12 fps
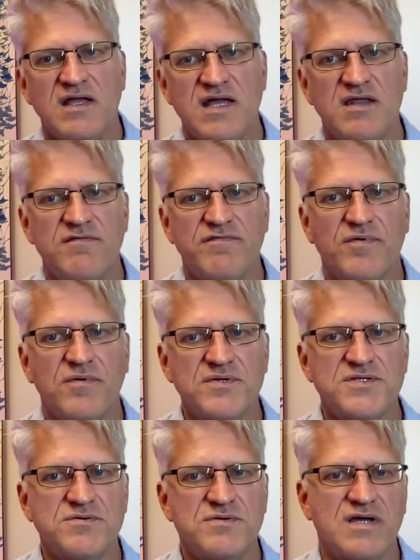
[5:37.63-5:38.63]
It
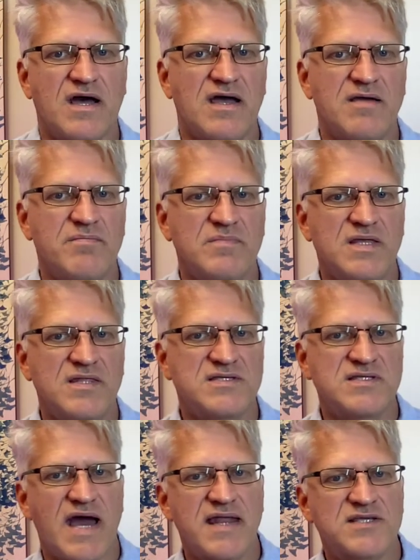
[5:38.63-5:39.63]
unfolds through time, and the
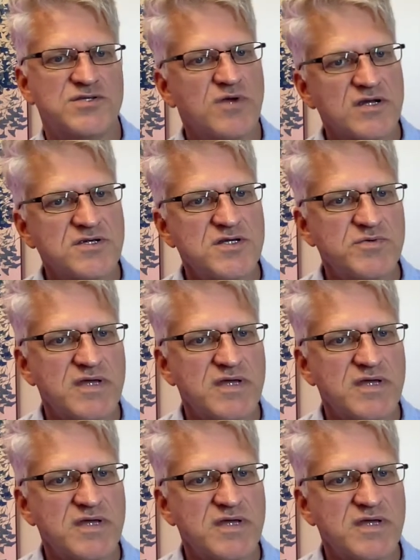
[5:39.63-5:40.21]
static structures